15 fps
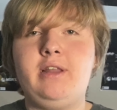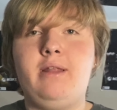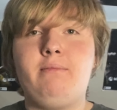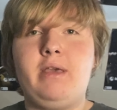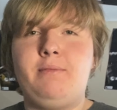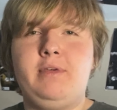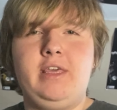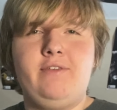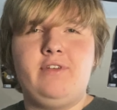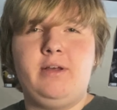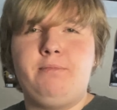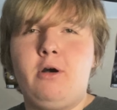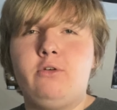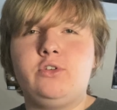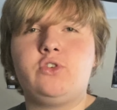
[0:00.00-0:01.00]
and maybe even a
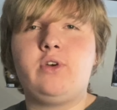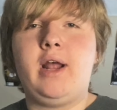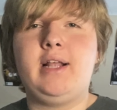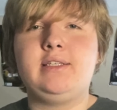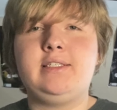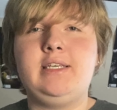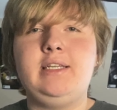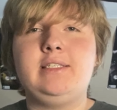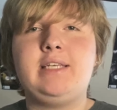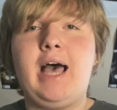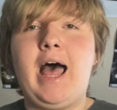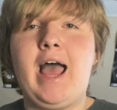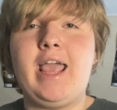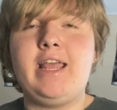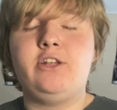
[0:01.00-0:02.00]
post-credit scene
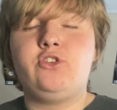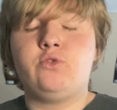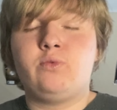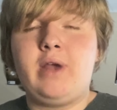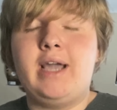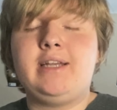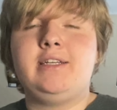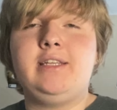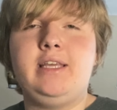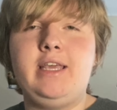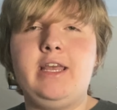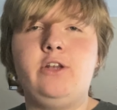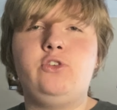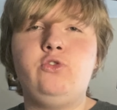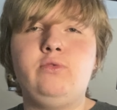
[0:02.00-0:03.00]
tie directly
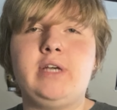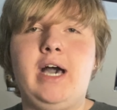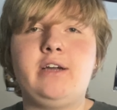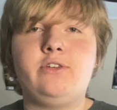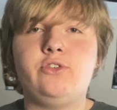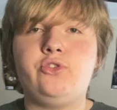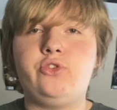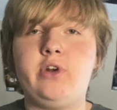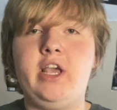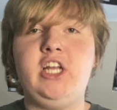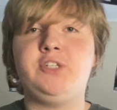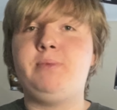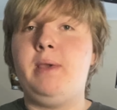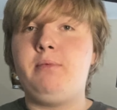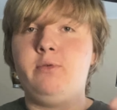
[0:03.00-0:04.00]
into Doctor
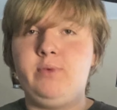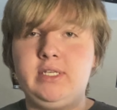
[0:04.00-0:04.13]
Strange. Maybe we